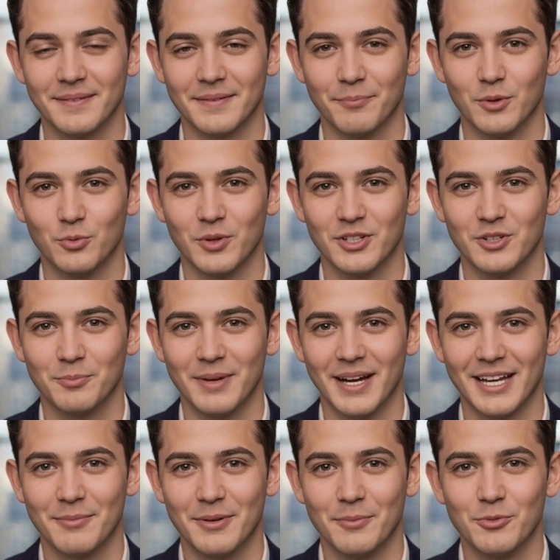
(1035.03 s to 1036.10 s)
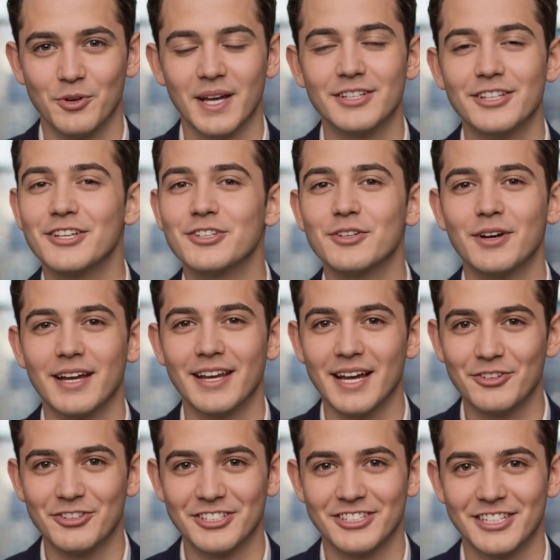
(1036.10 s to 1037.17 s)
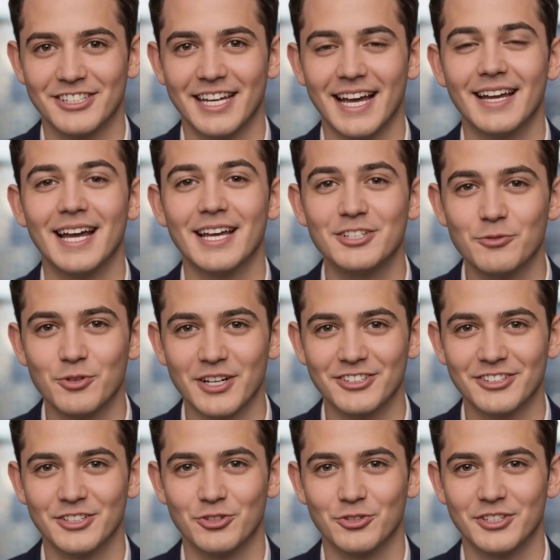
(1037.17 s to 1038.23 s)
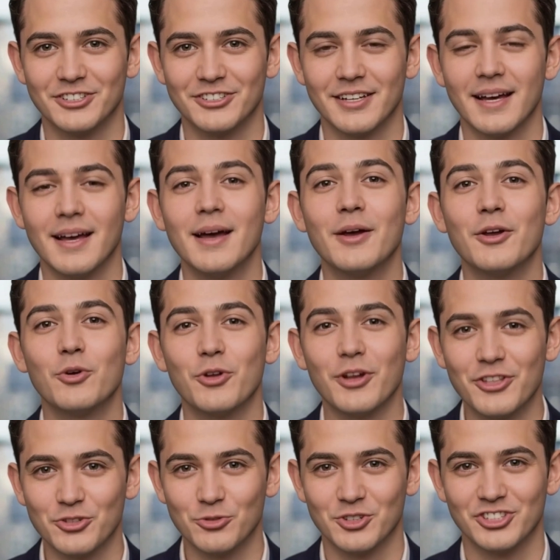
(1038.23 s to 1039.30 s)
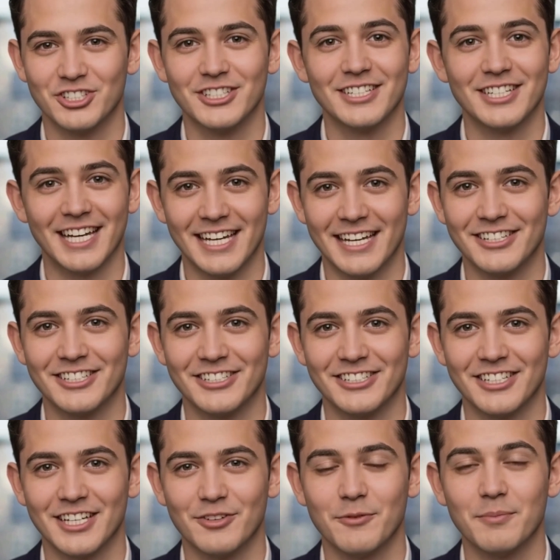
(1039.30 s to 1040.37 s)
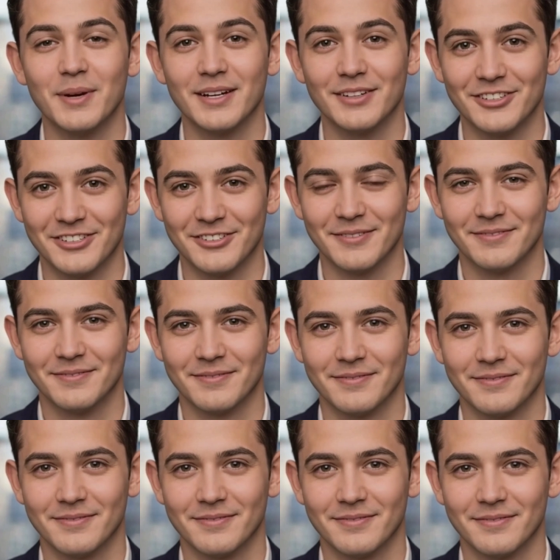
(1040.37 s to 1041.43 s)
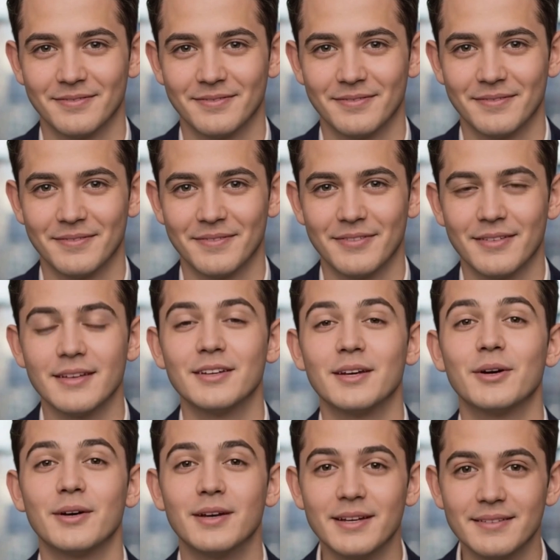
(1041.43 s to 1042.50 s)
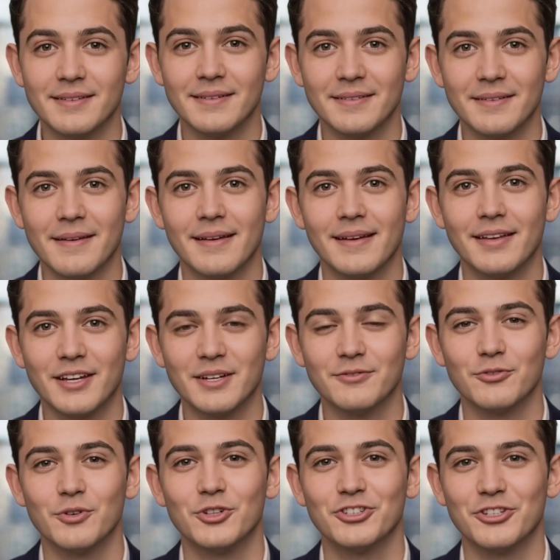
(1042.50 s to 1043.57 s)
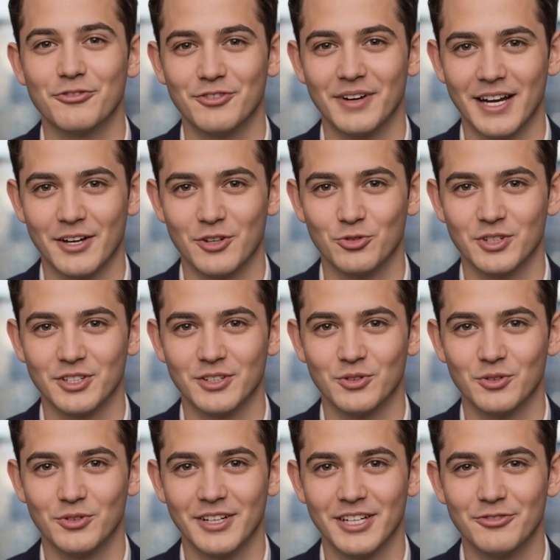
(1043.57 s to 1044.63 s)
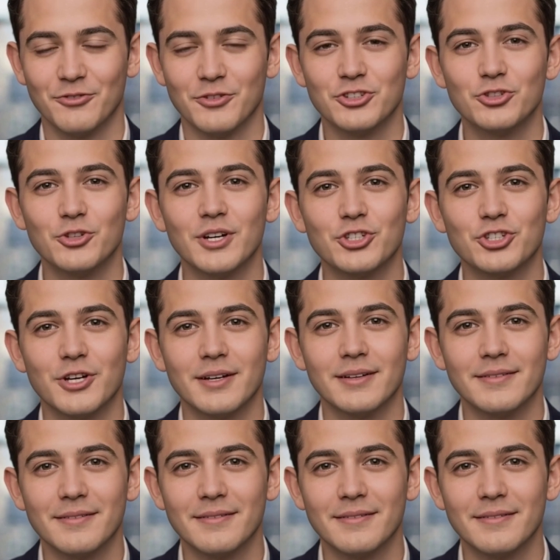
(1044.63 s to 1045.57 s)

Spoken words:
But when your payment processor announces a 10x price increase, you can switch in days instead of months. Third, diversify critical infrastructure.